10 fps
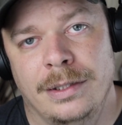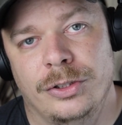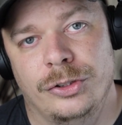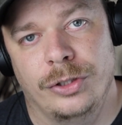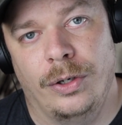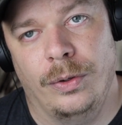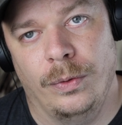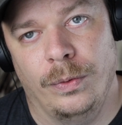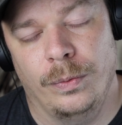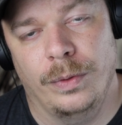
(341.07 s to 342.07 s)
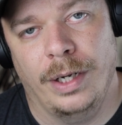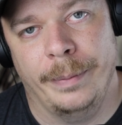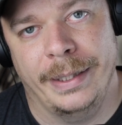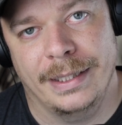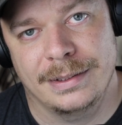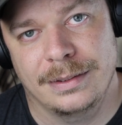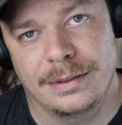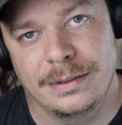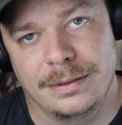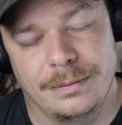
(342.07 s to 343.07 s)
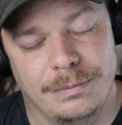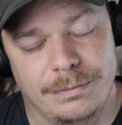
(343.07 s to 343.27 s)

So, I mean, that's